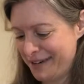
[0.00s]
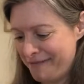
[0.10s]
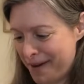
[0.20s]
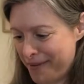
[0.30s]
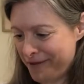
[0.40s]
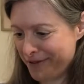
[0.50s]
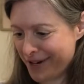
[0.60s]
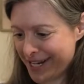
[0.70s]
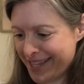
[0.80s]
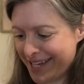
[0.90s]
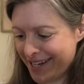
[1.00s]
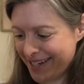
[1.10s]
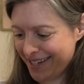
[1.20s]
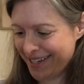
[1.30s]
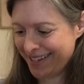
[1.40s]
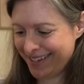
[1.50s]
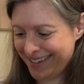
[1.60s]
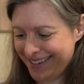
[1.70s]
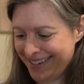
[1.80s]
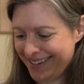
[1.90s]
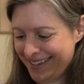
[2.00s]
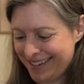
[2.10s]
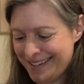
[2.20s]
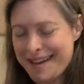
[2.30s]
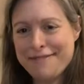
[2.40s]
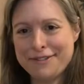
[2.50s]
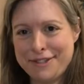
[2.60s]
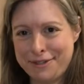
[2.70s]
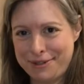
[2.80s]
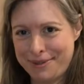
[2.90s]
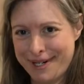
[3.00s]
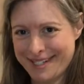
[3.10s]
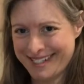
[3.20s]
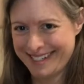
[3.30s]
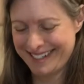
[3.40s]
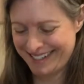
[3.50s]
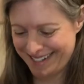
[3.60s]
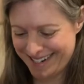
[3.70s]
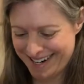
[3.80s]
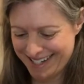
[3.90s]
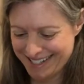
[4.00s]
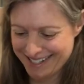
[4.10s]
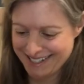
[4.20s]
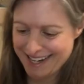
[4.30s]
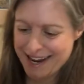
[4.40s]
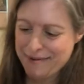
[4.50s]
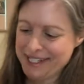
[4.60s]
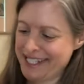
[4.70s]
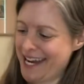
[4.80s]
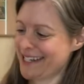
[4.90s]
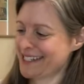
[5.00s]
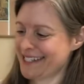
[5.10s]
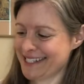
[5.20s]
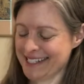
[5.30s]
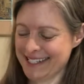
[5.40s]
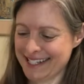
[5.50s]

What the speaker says: up over anything. Life's too short. All right, let's check out what's next.